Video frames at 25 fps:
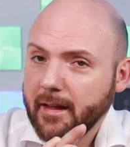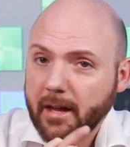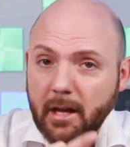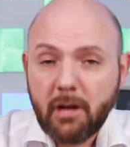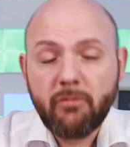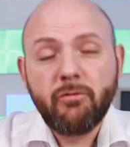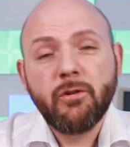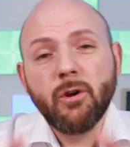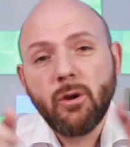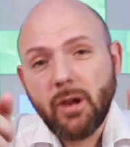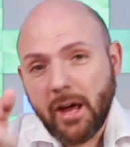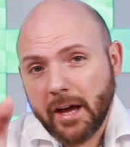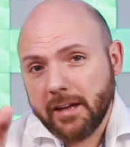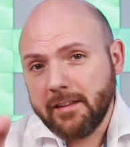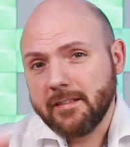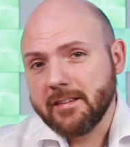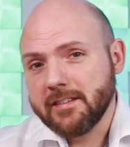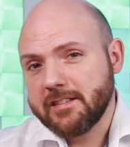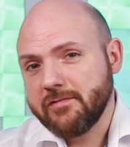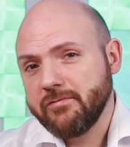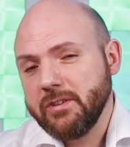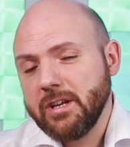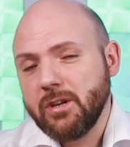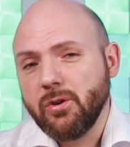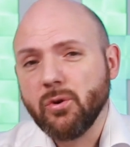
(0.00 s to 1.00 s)
If you like this
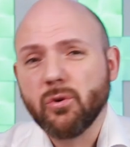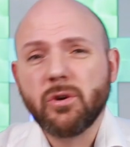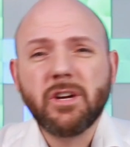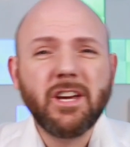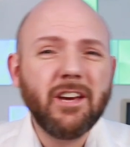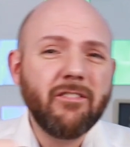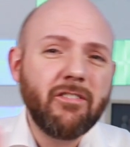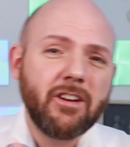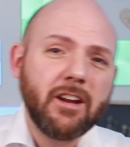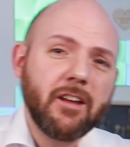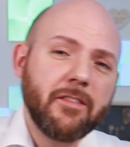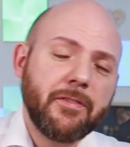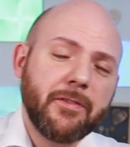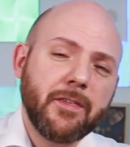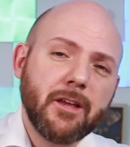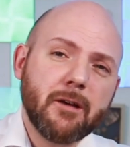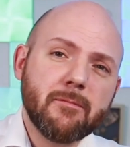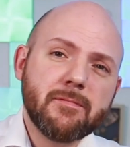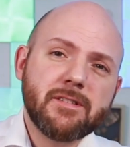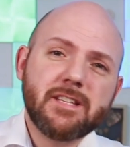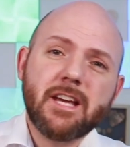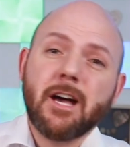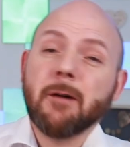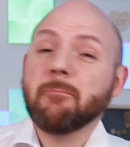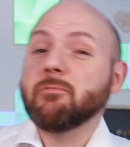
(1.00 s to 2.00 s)
video, give it a
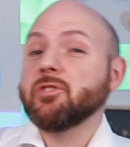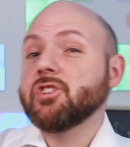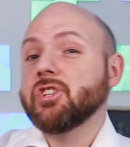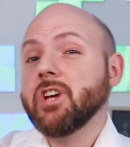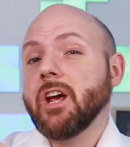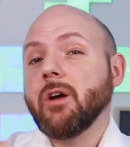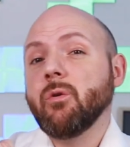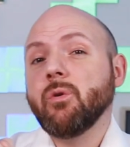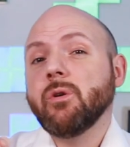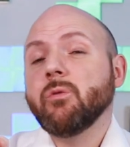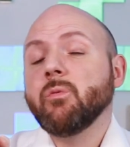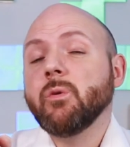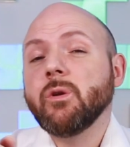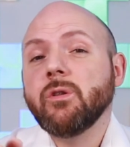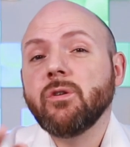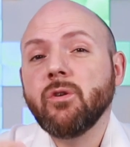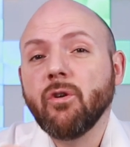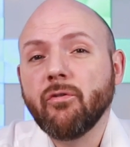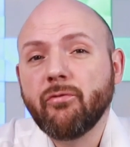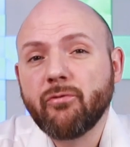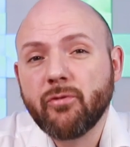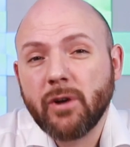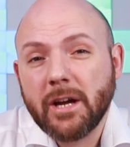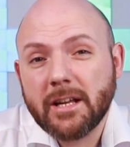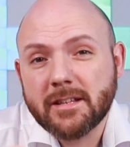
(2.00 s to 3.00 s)
thumbs up, share it with your
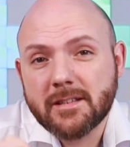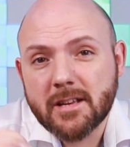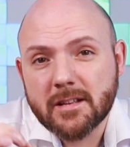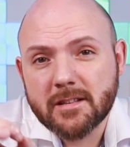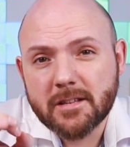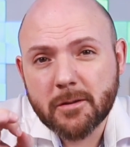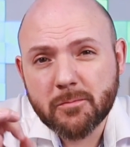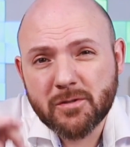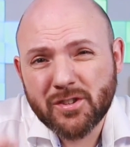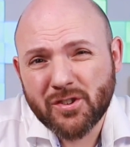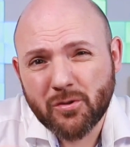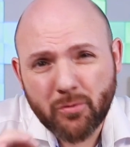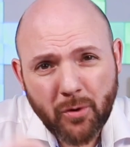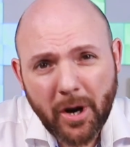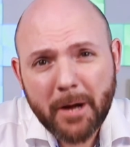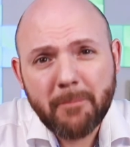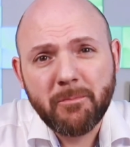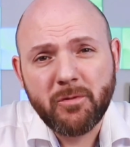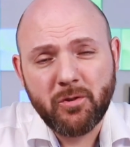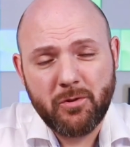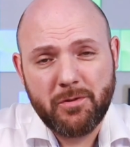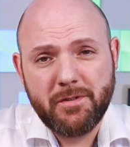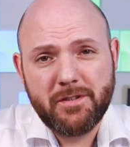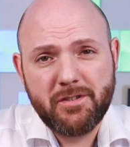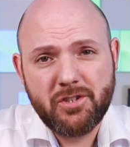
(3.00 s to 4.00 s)
friends and subscribe
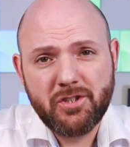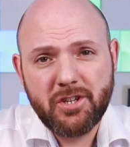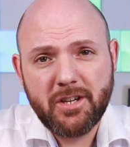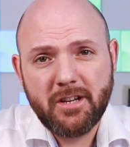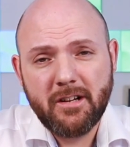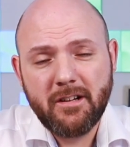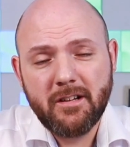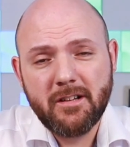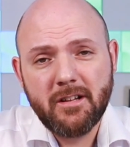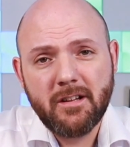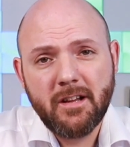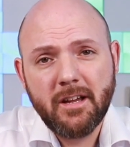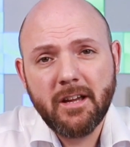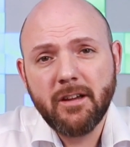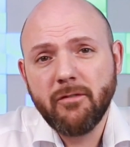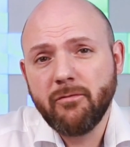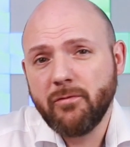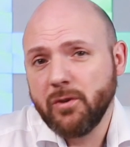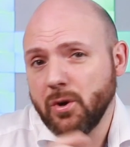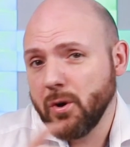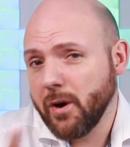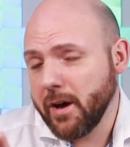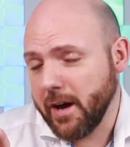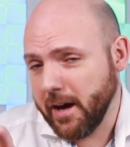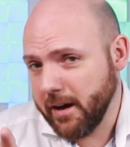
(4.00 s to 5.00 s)
to this channel if
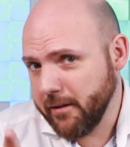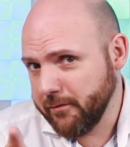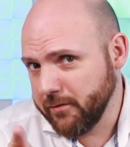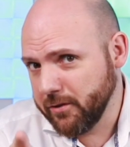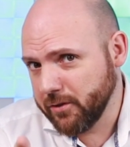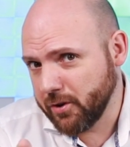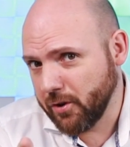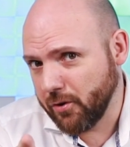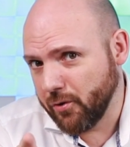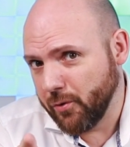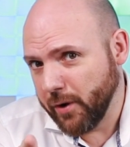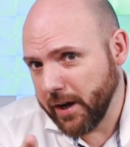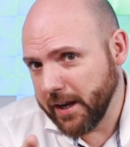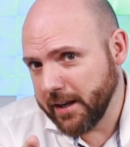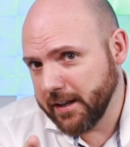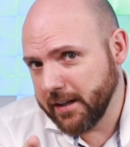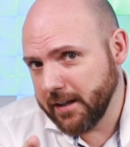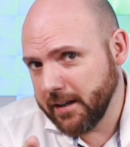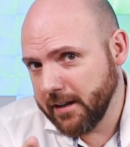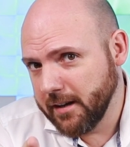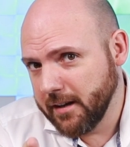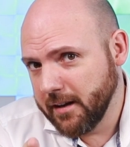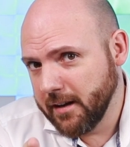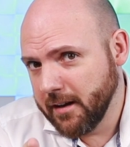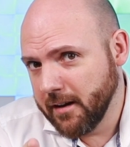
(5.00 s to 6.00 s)
you haven't already.
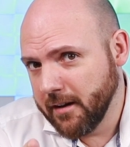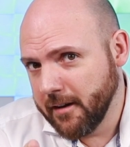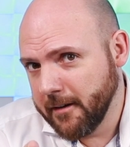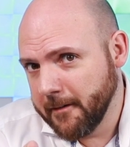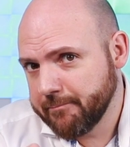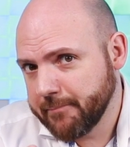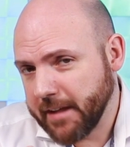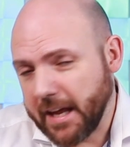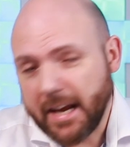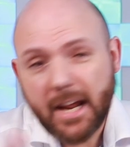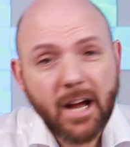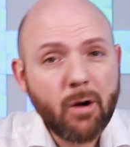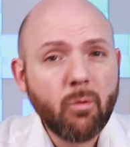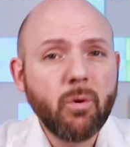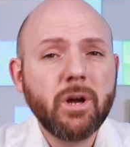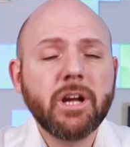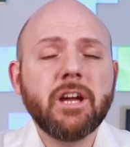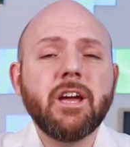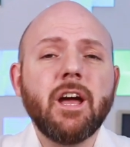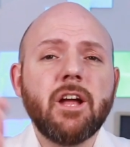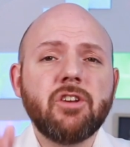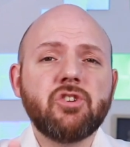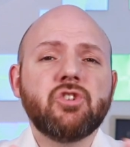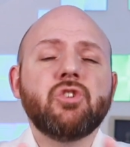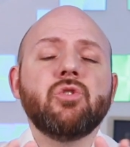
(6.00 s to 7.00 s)
And I will
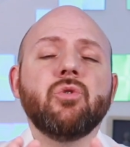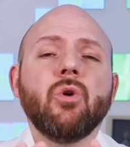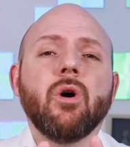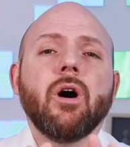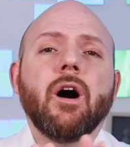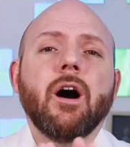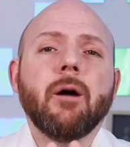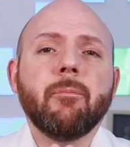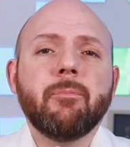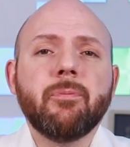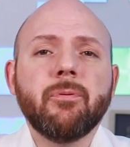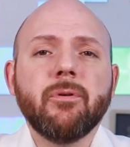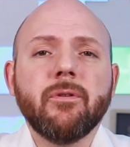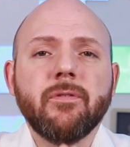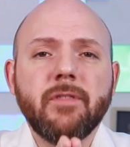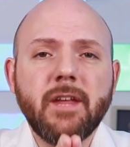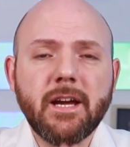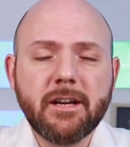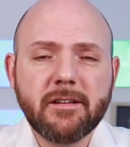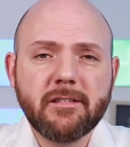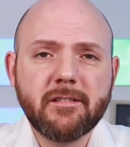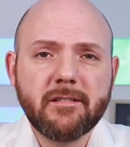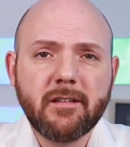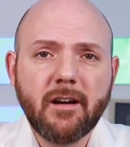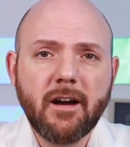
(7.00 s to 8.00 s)
catch you up
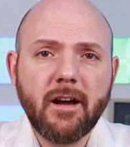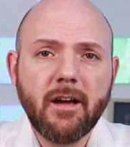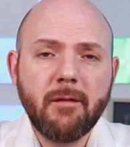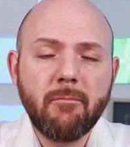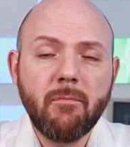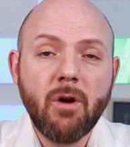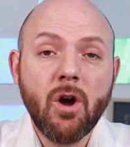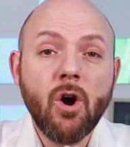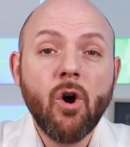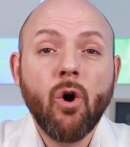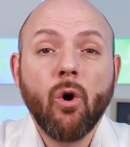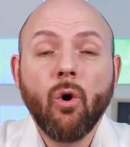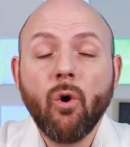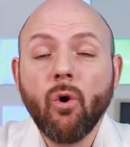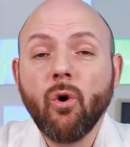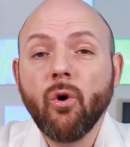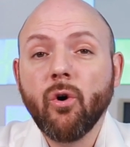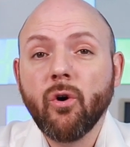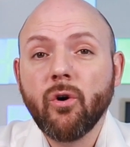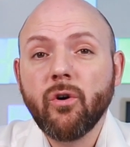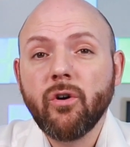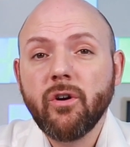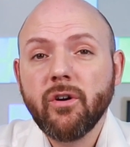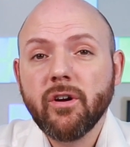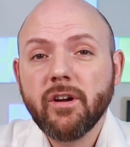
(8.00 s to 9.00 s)
next time or
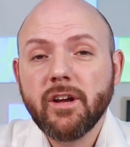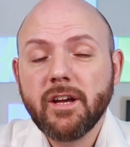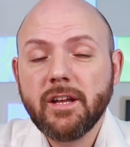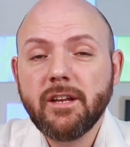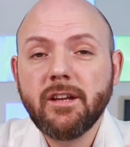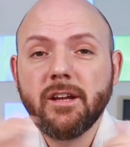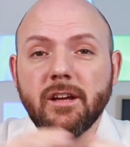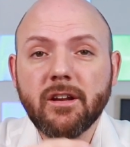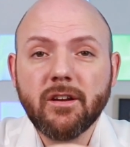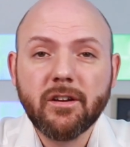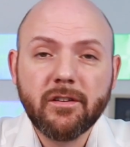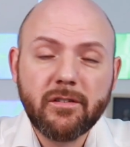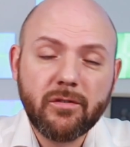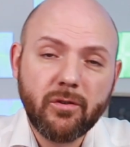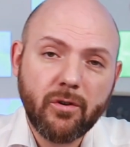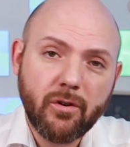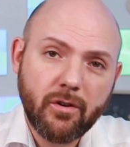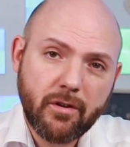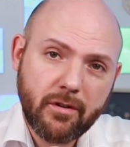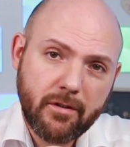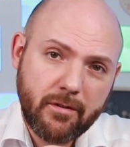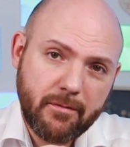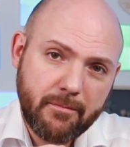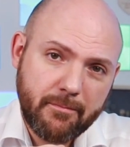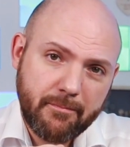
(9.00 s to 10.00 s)
in the inner
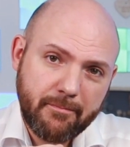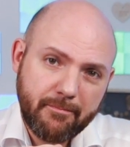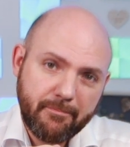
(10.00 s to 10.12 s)
circle.